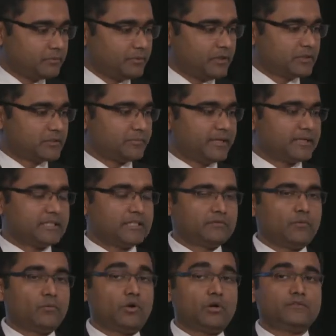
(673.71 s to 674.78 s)
perspective
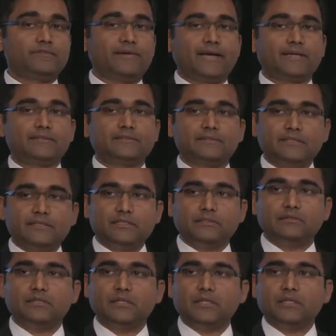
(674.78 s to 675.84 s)
of what
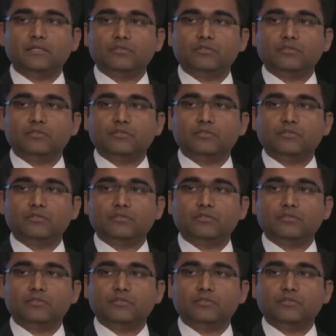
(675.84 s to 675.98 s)
vaccine